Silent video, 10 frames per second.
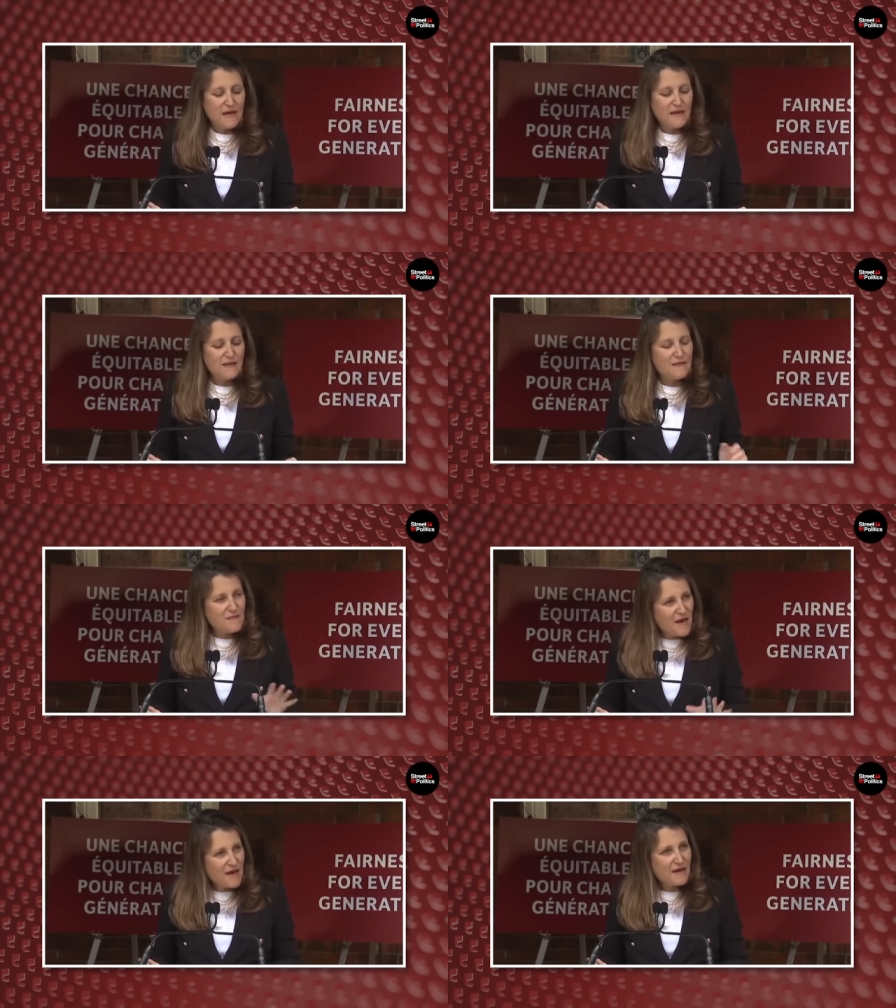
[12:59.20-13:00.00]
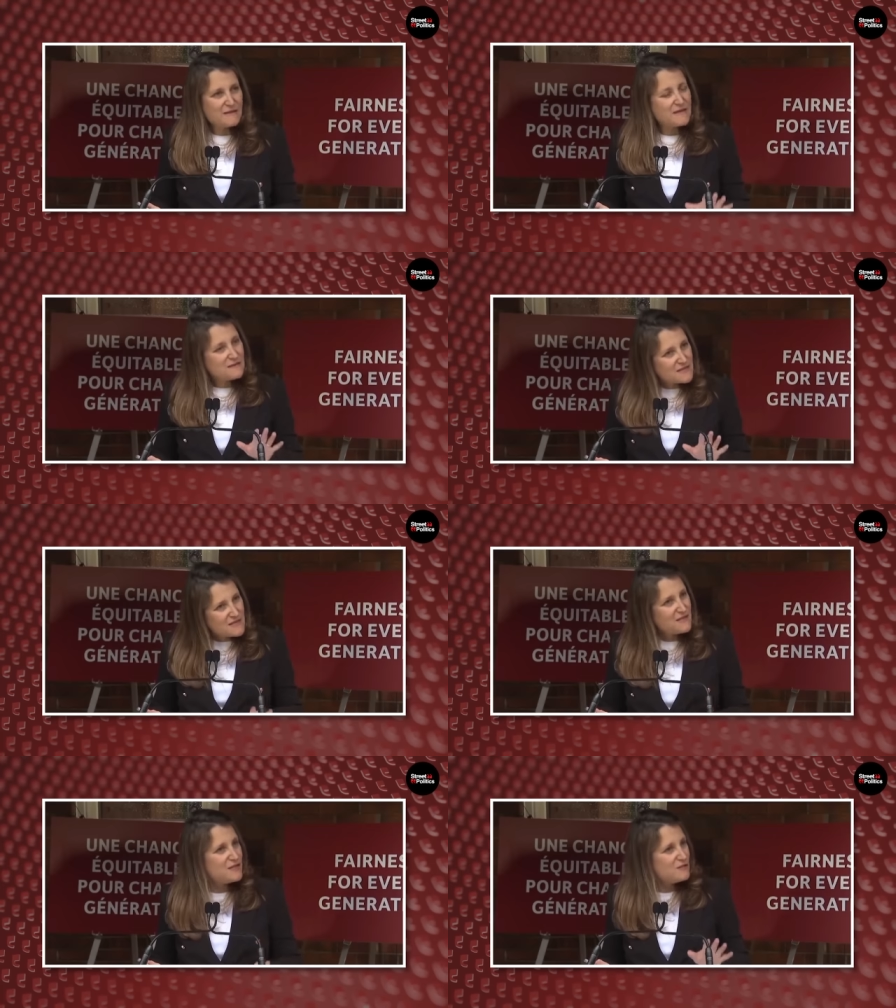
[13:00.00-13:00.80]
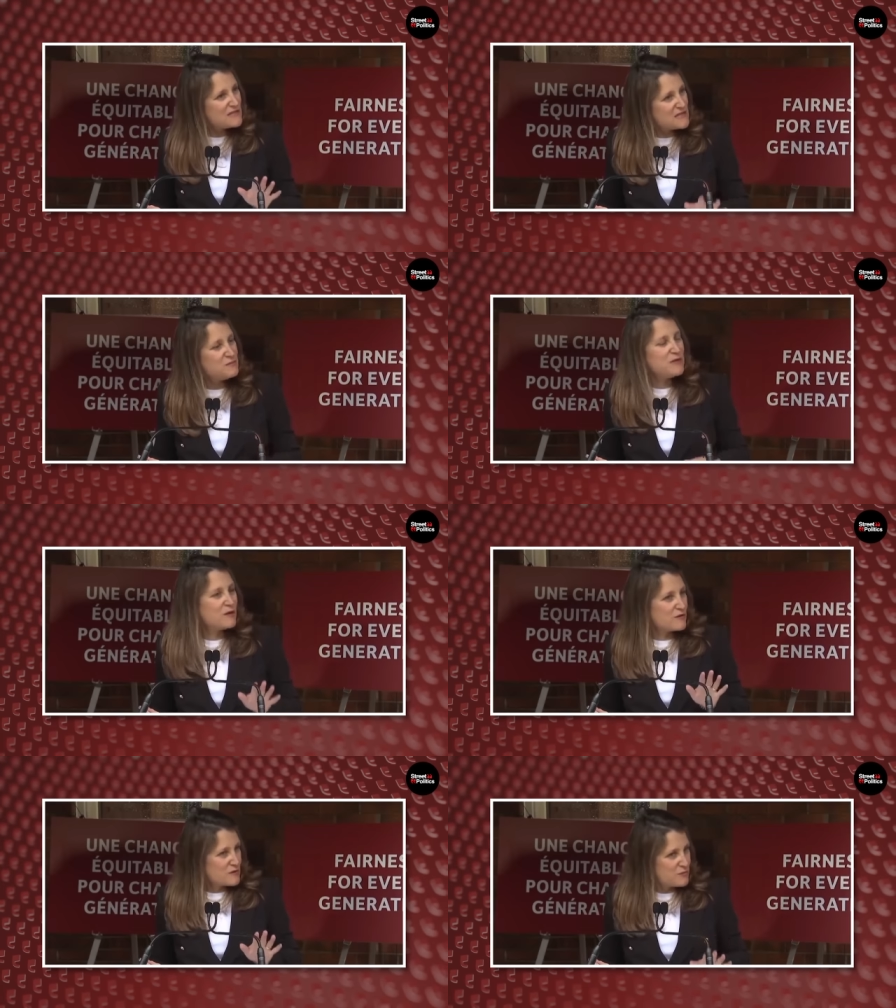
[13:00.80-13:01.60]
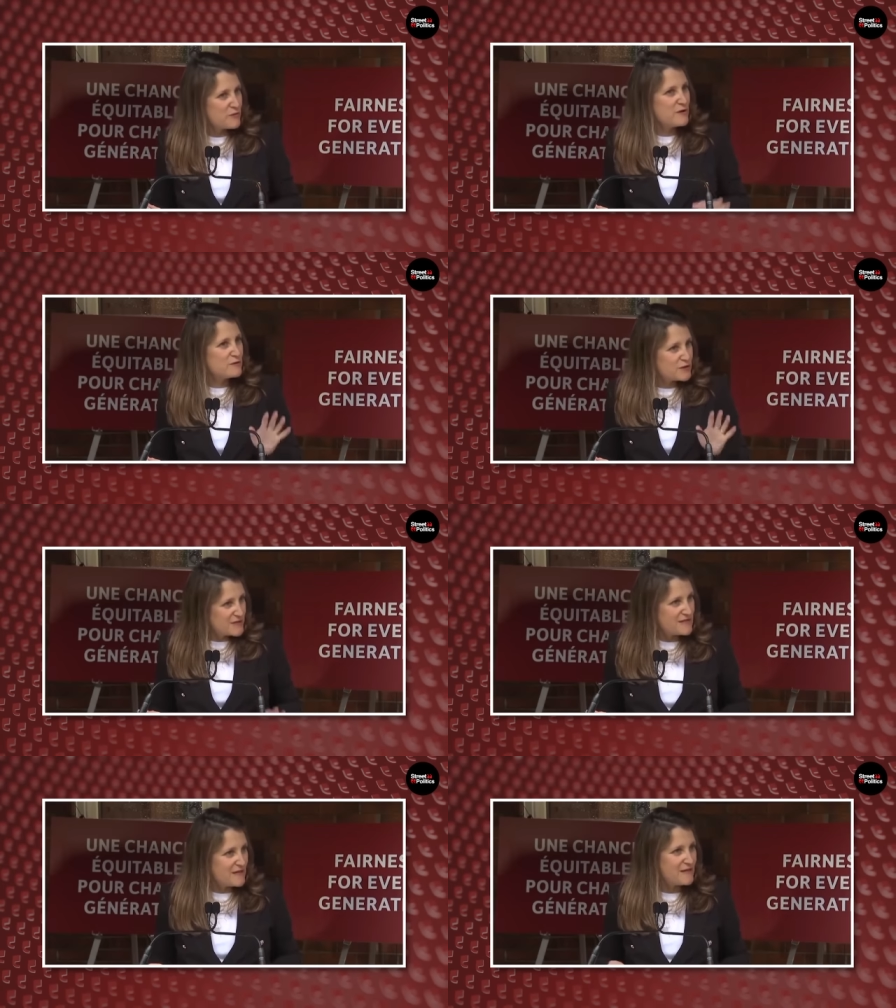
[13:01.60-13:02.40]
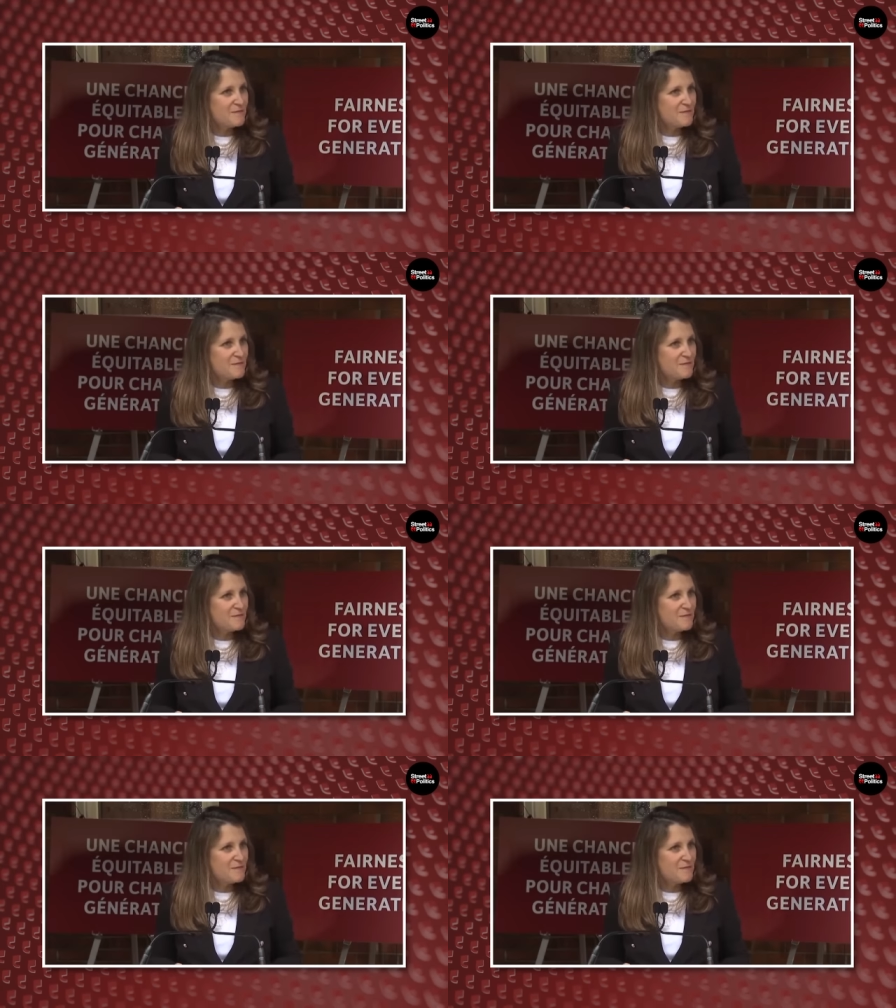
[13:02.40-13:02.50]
That continues to be our approach today.